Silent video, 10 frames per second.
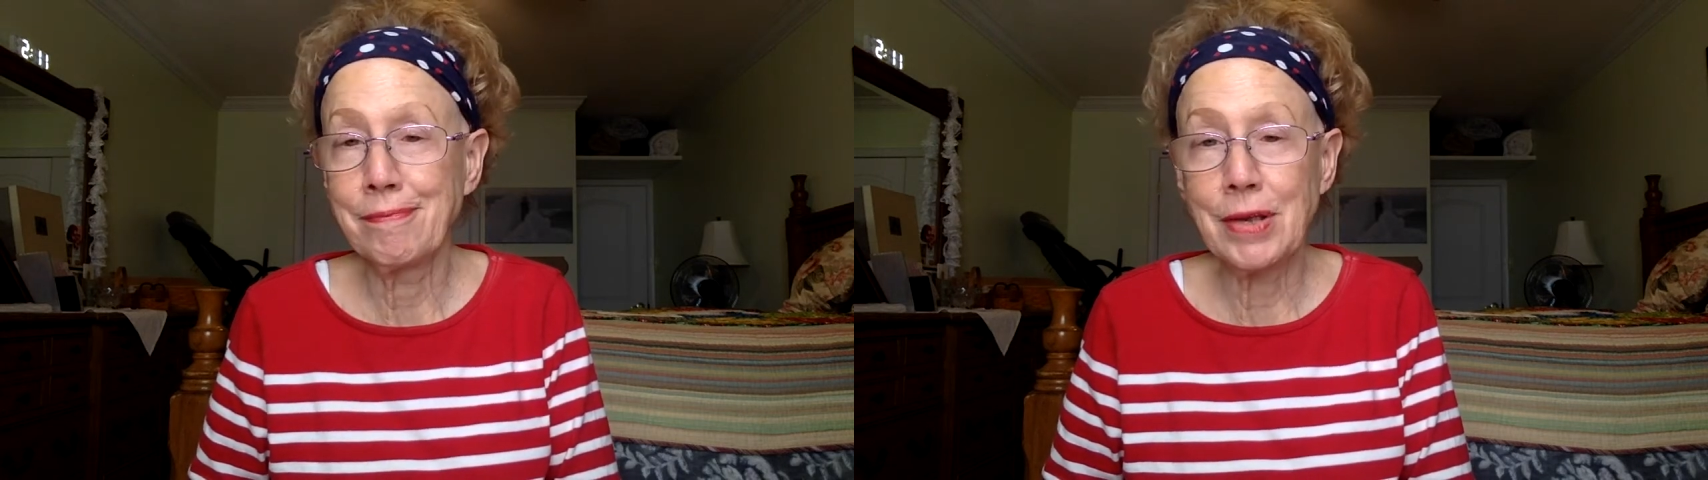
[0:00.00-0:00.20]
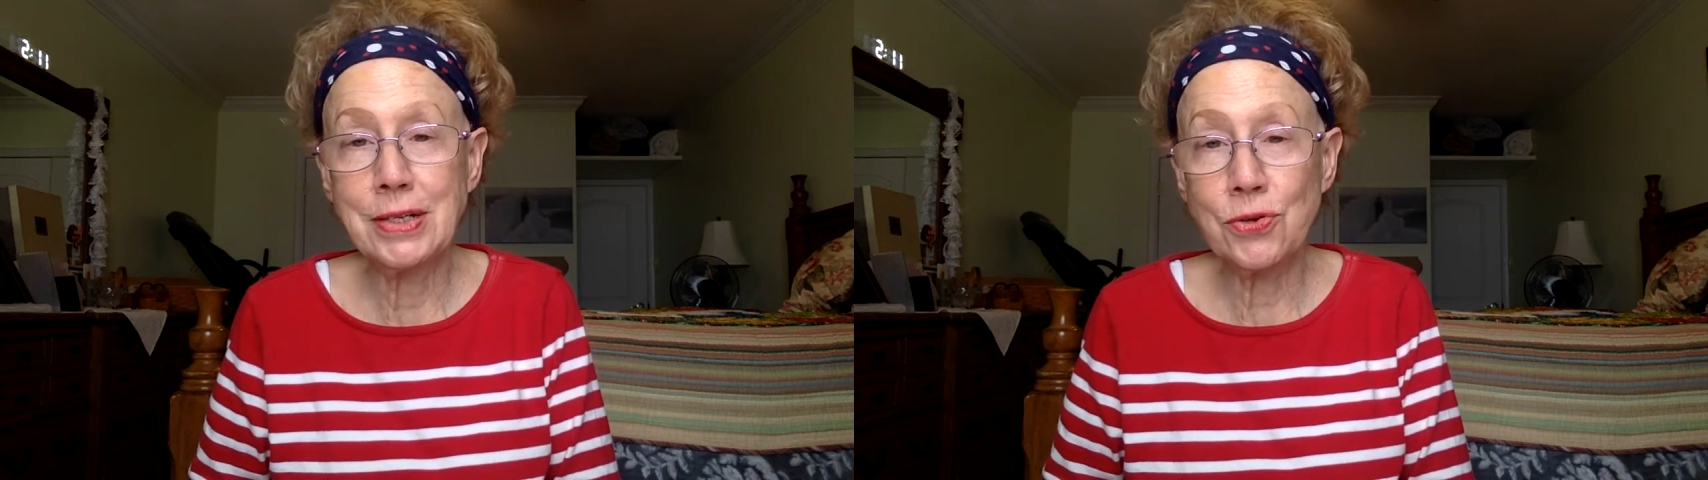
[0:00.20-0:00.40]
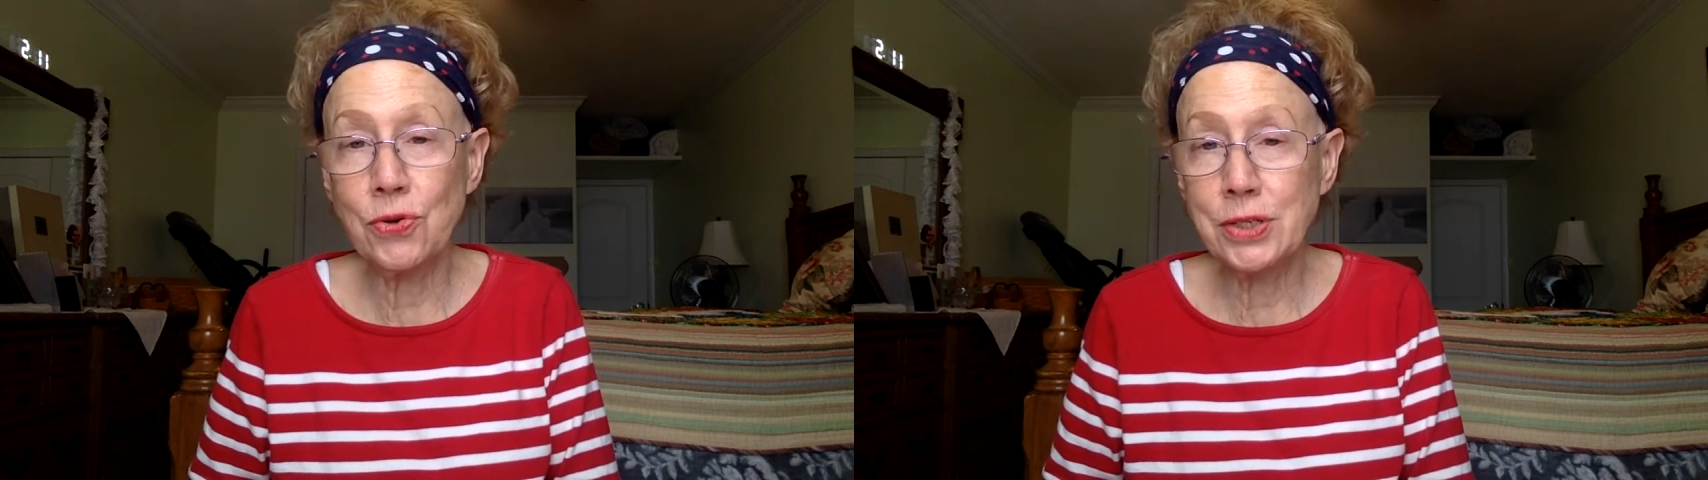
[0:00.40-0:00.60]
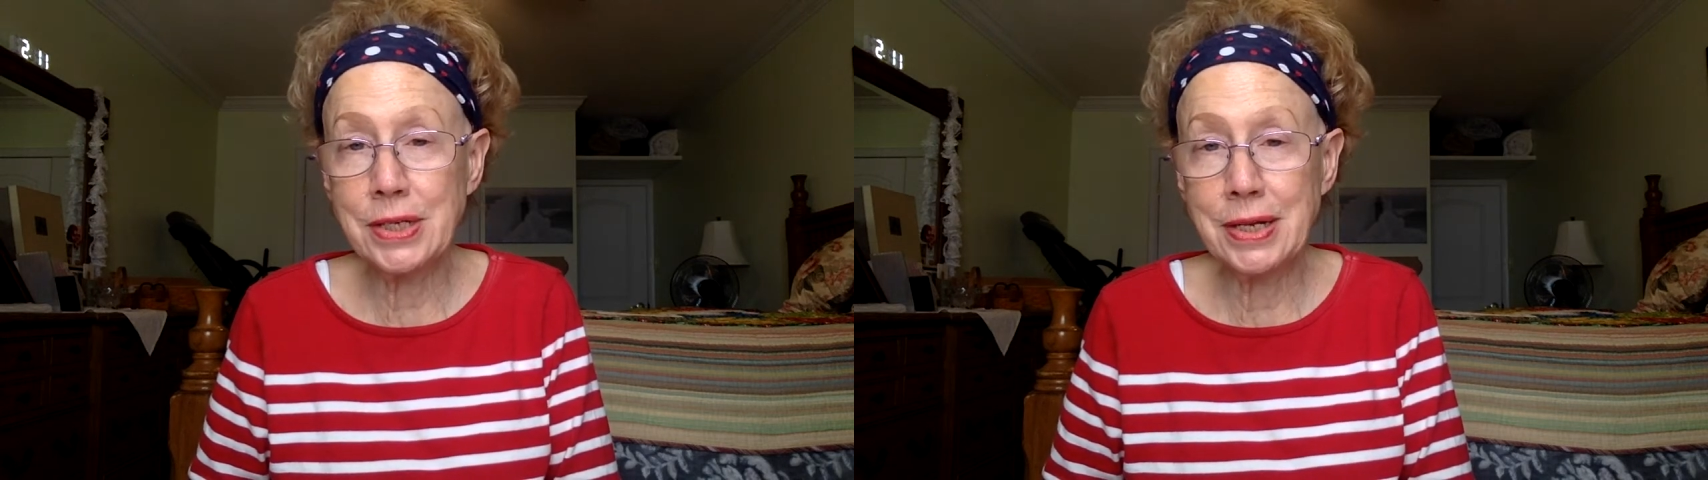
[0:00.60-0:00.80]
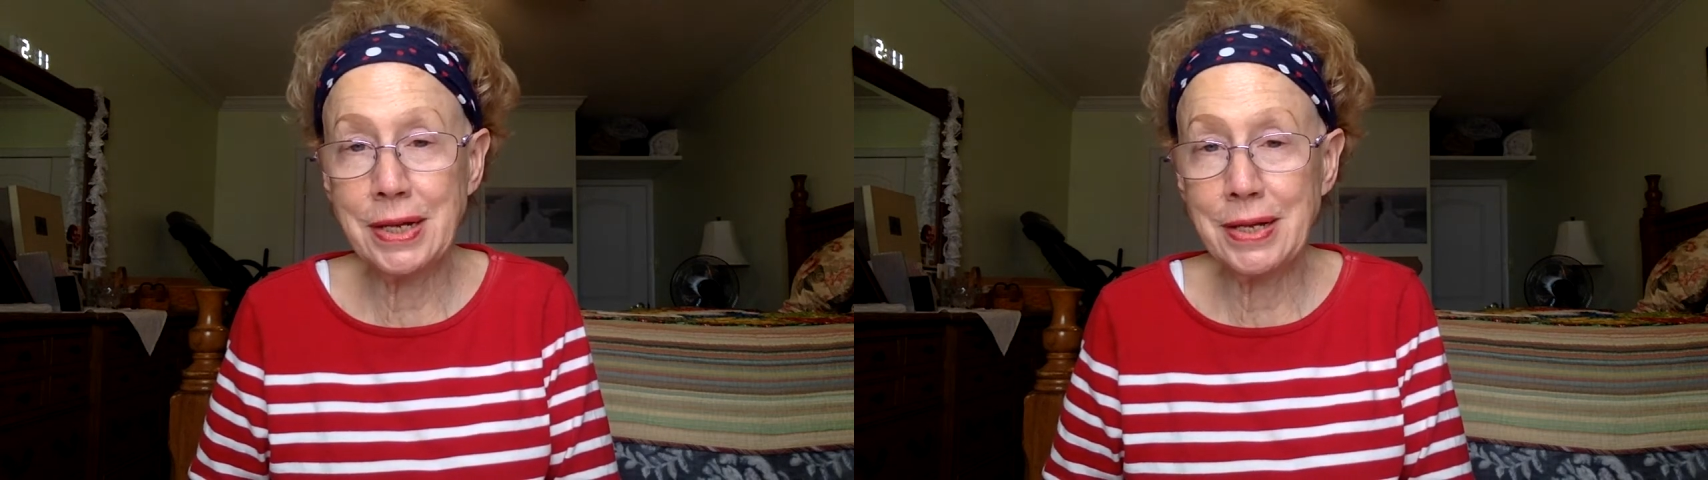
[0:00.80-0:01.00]
He's
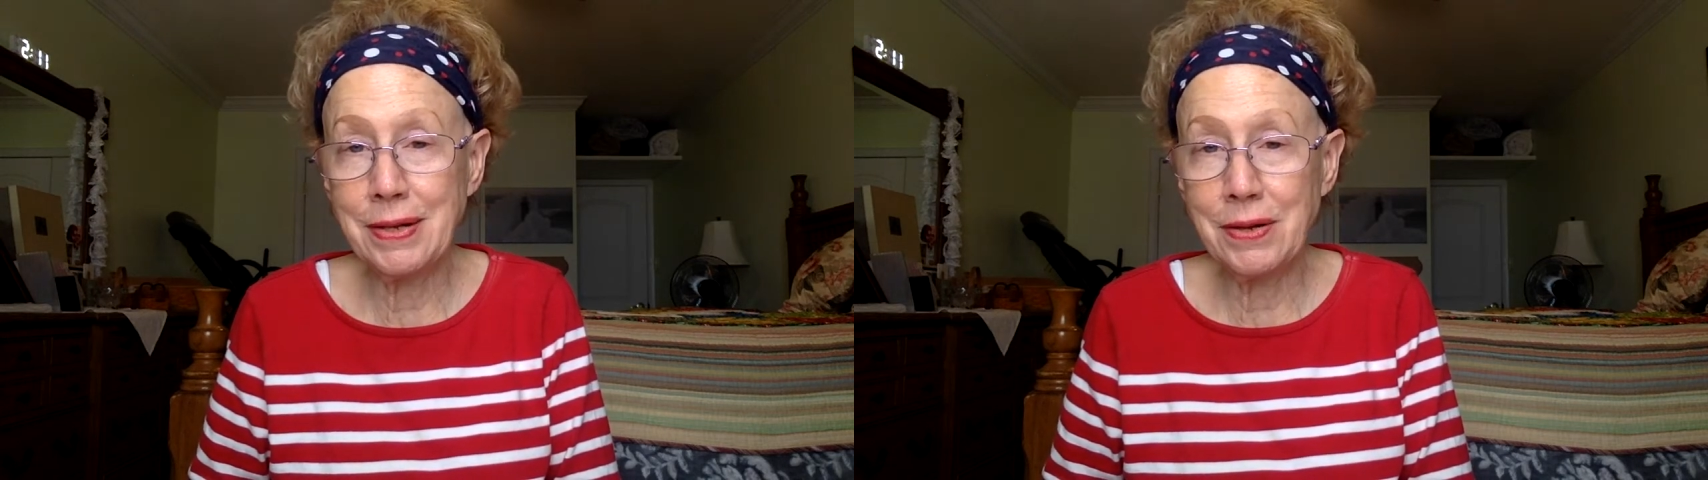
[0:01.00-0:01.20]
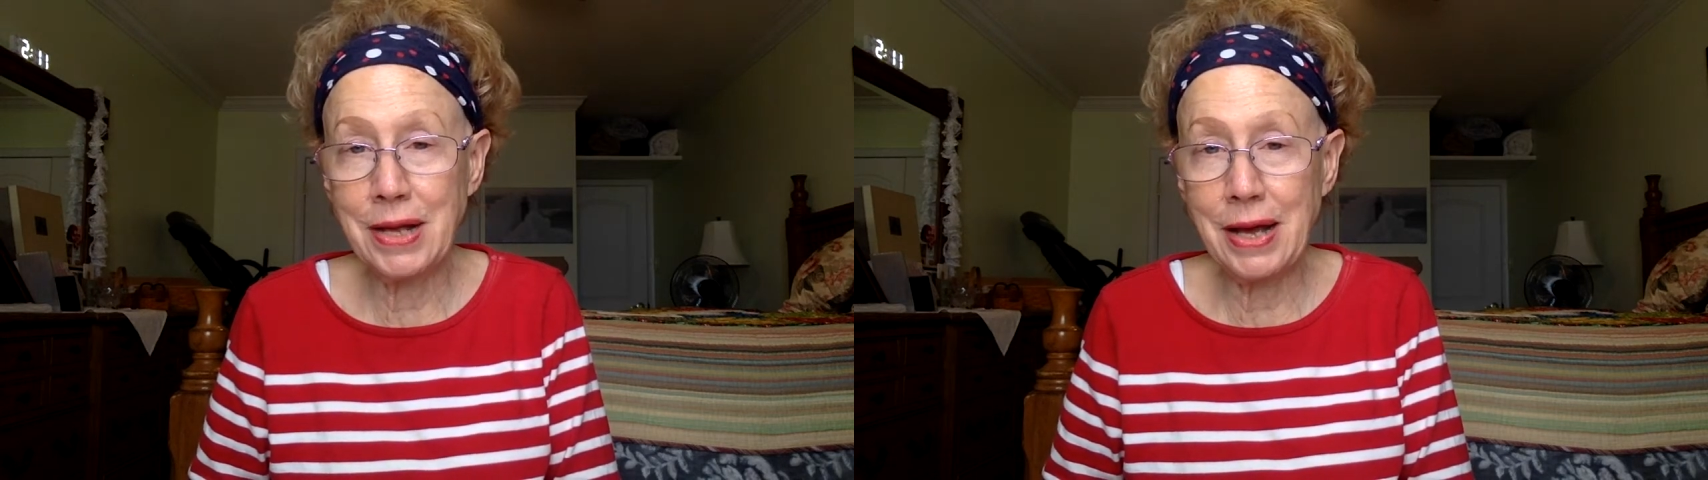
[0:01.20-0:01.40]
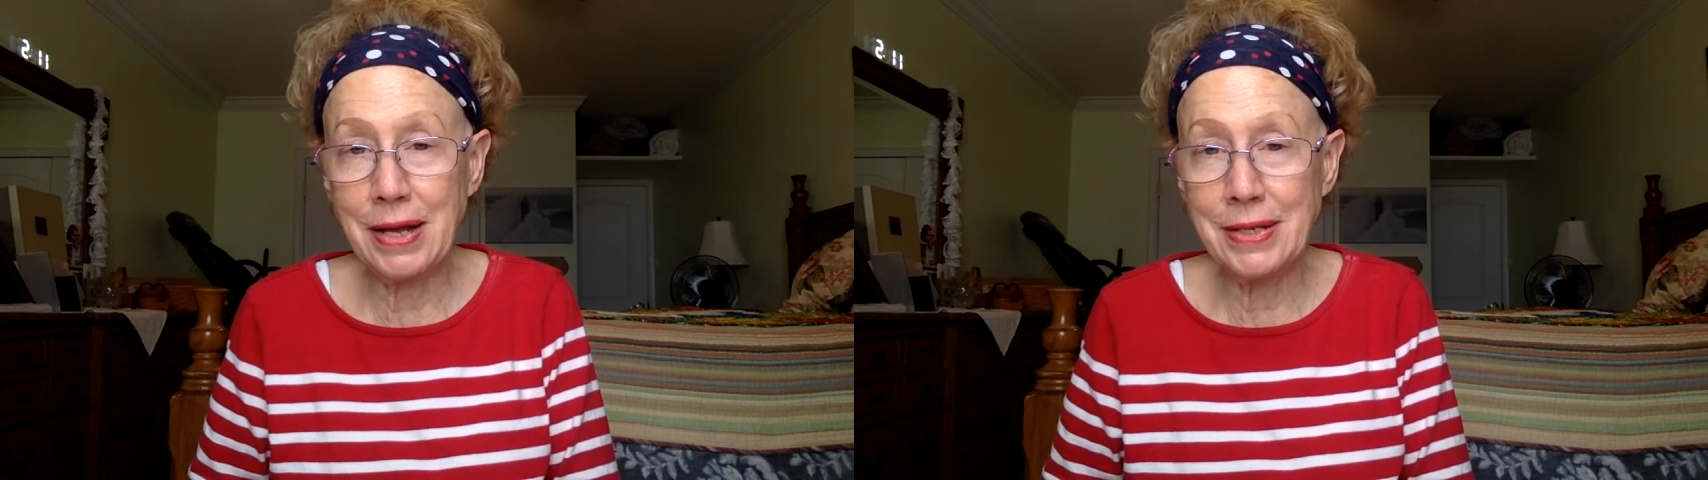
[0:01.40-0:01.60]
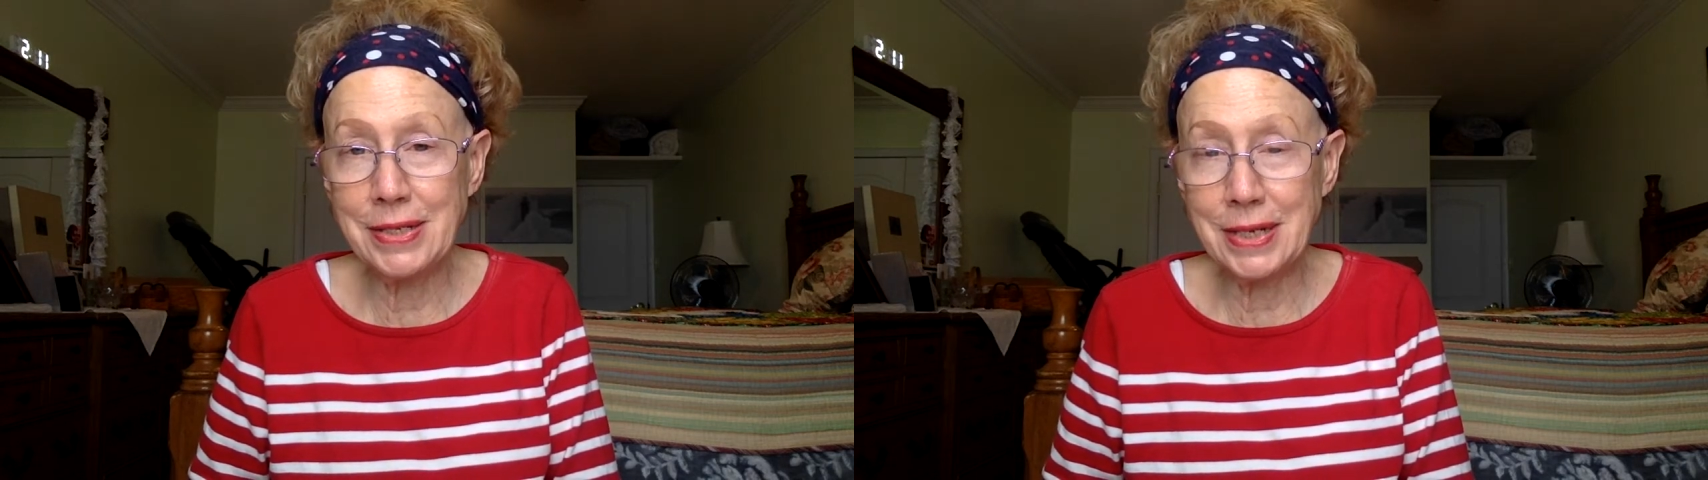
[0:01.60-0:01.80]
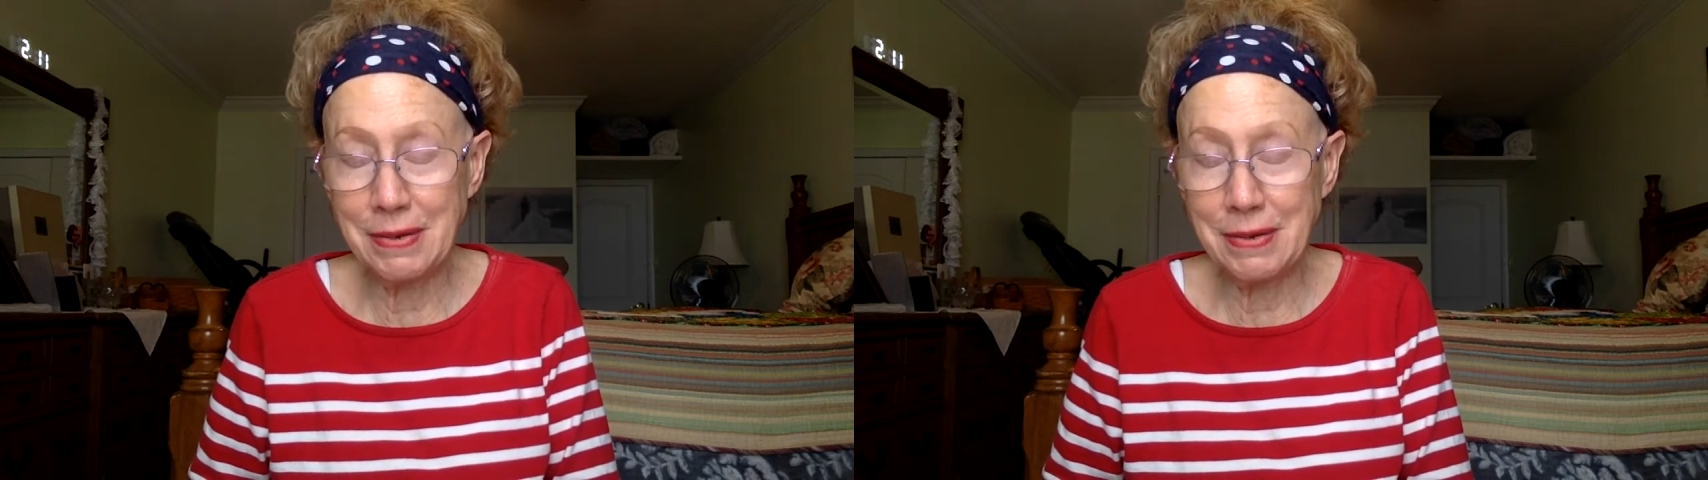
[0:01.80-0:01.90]
crossing the Sea